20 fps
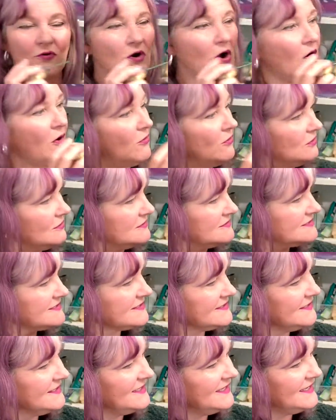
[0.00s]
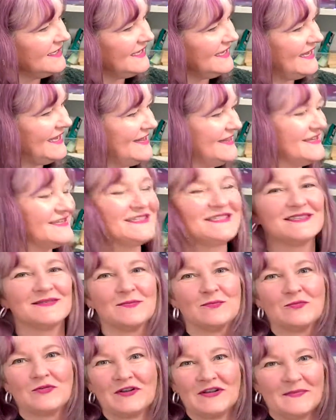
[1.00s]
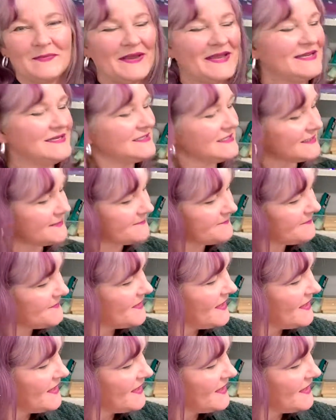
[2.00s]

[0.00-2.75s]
holes in this pretty painting.